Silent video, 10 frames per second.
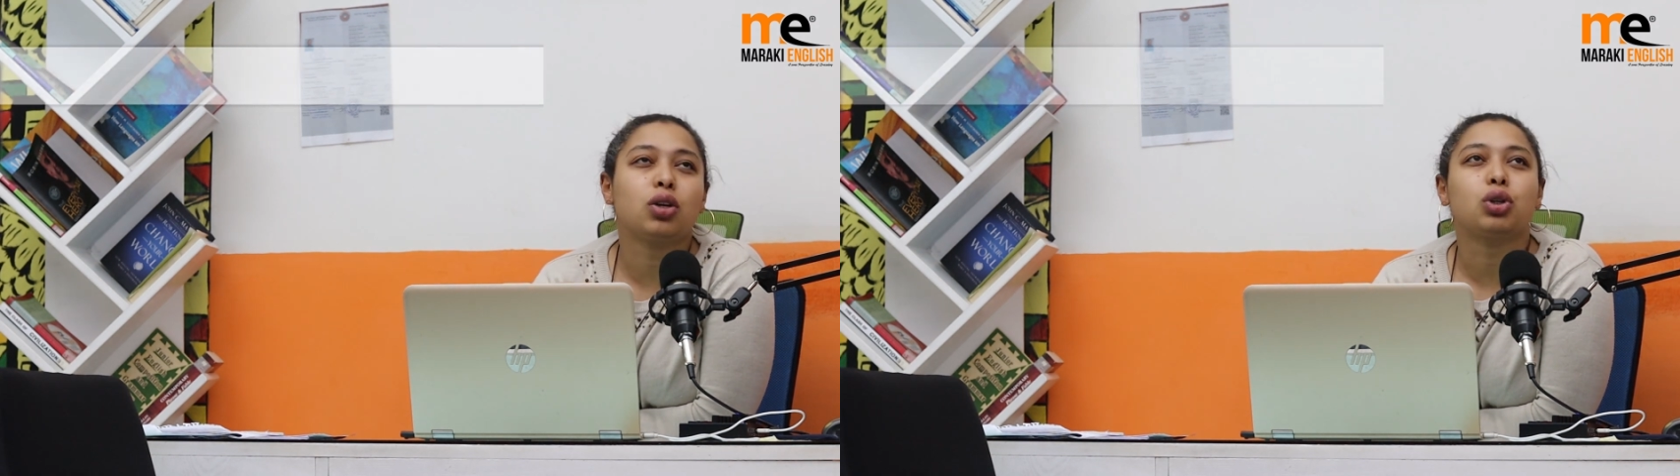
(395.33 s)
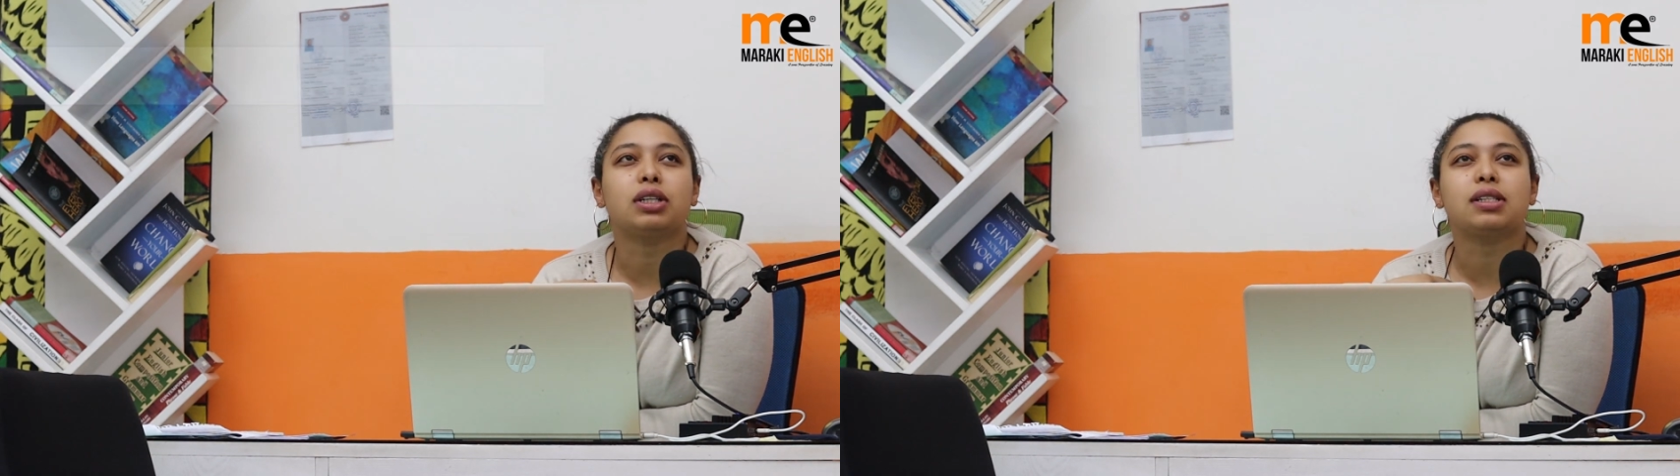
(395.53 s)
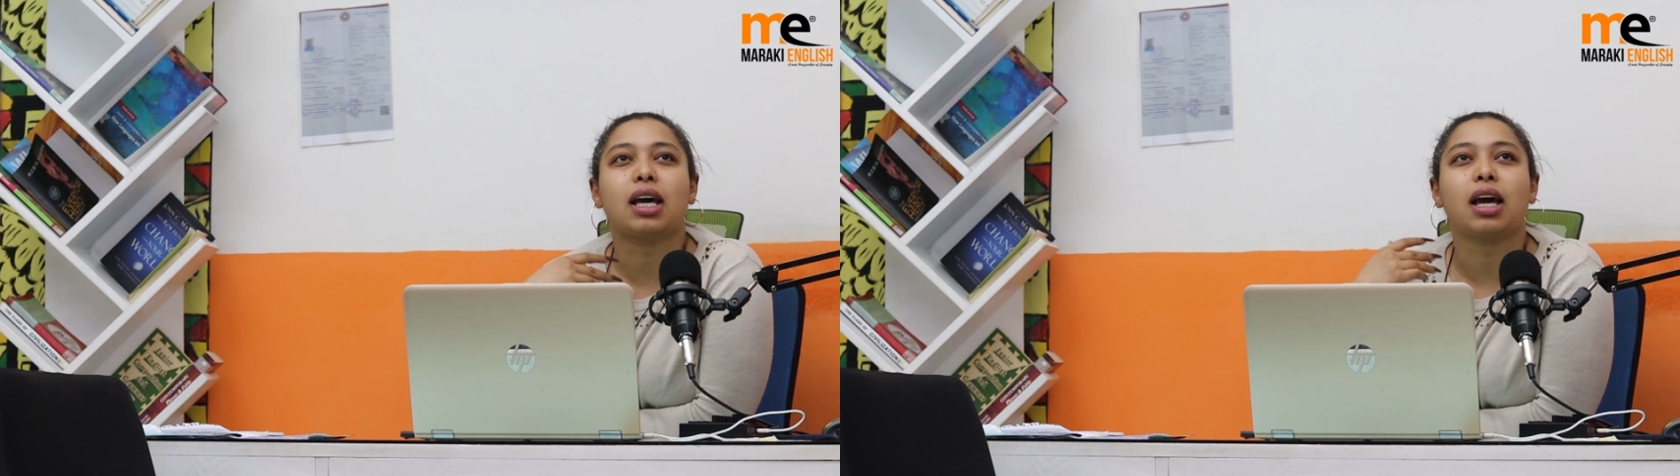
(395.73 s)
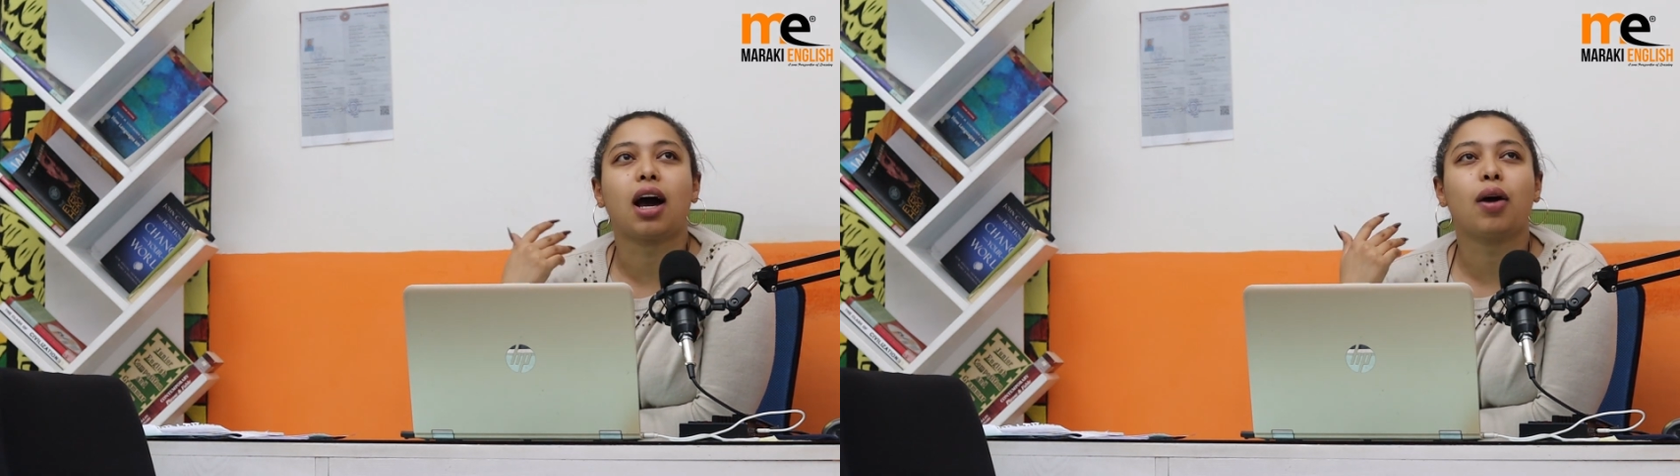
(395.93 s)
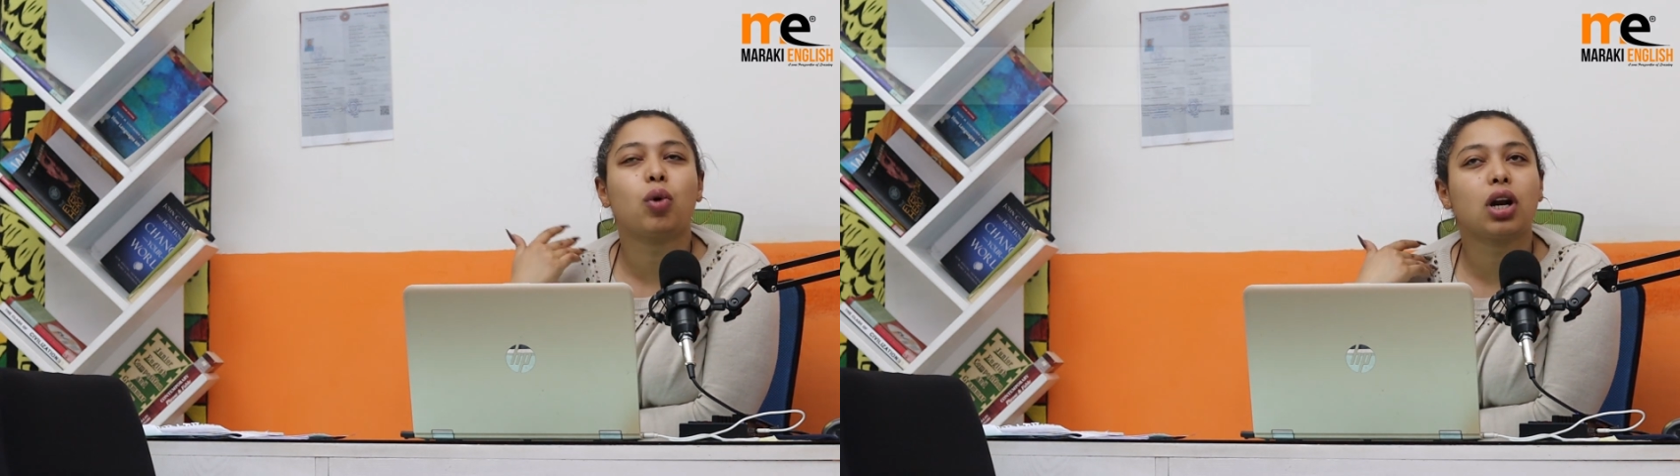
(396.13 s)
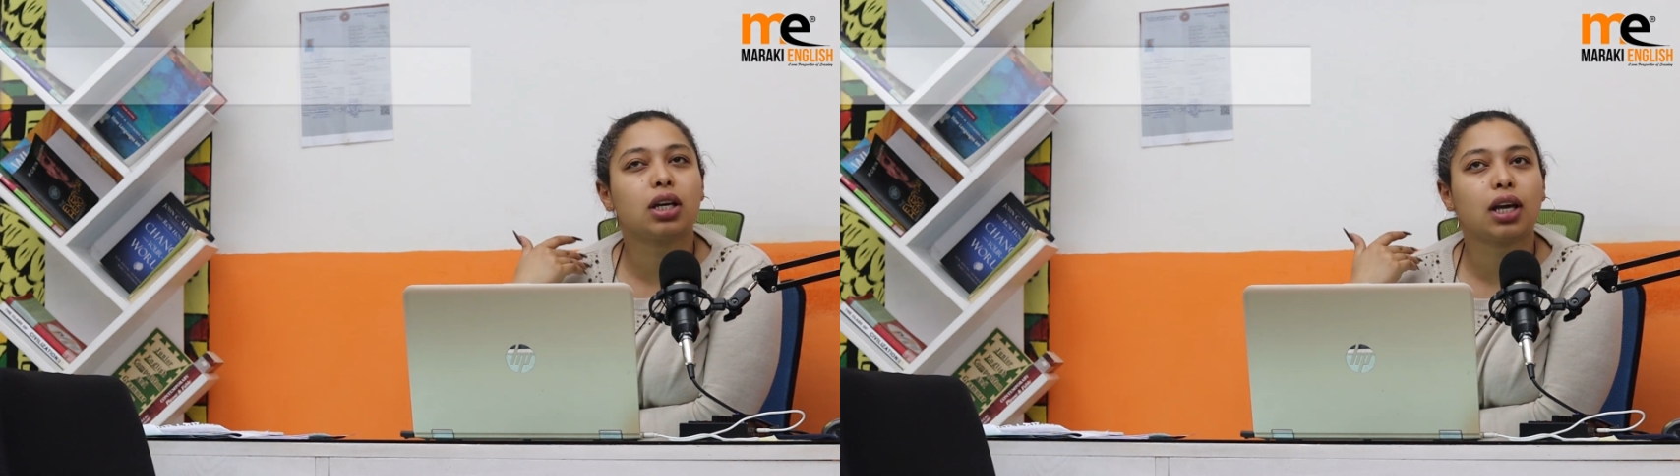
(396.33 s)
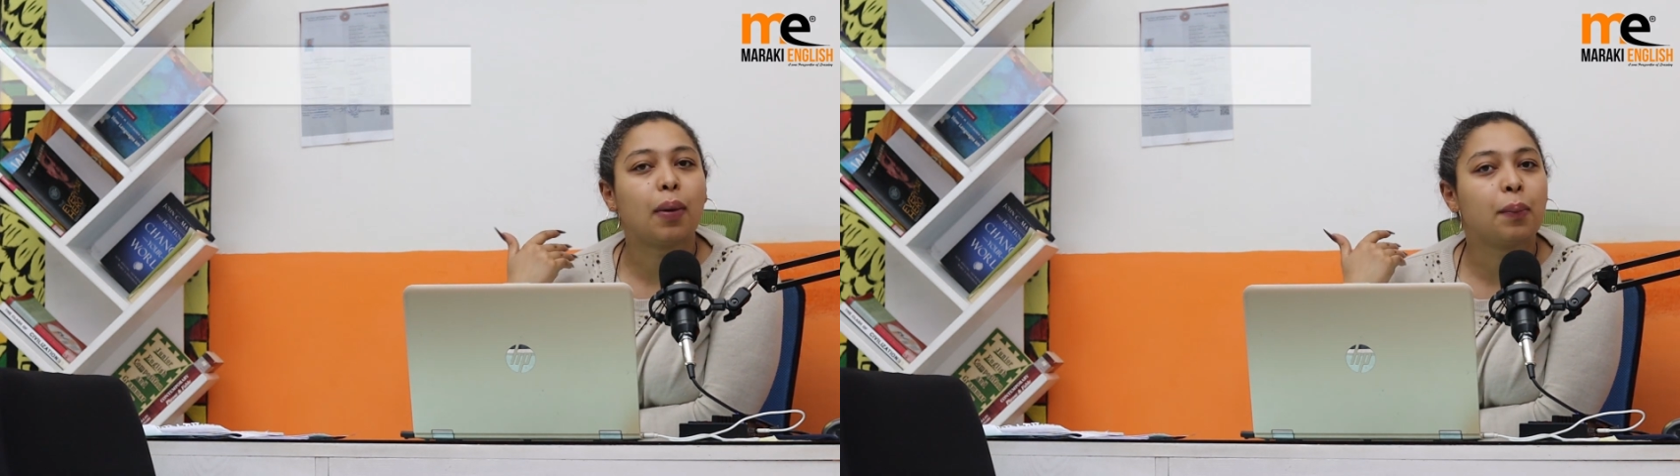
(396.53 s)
You can say, I want to get